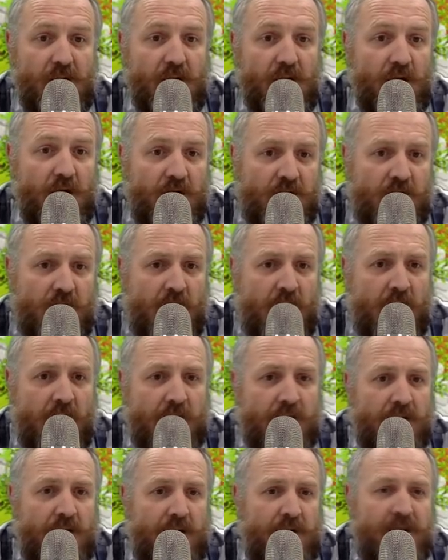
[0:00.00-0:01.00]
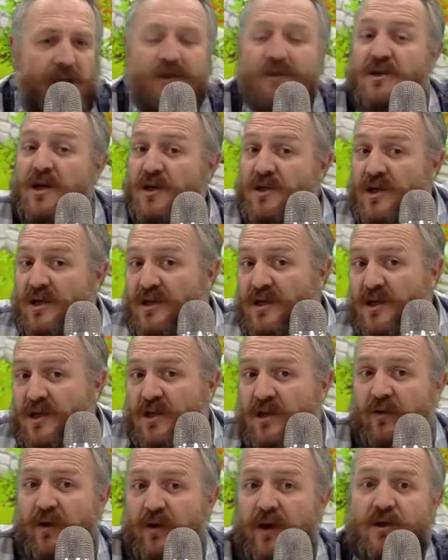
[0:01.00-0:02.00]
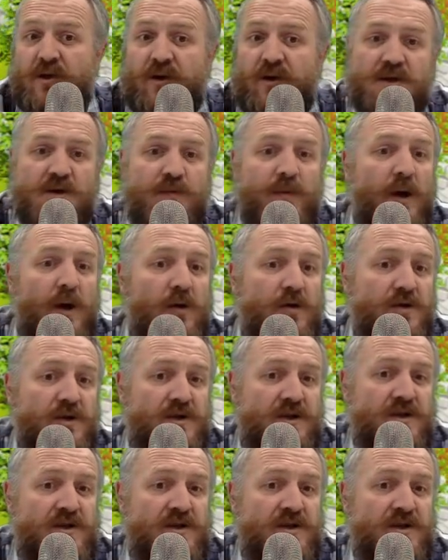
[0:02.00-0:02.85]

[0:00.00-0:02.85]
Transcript: Right, Lynn says she disagrees on the smelters.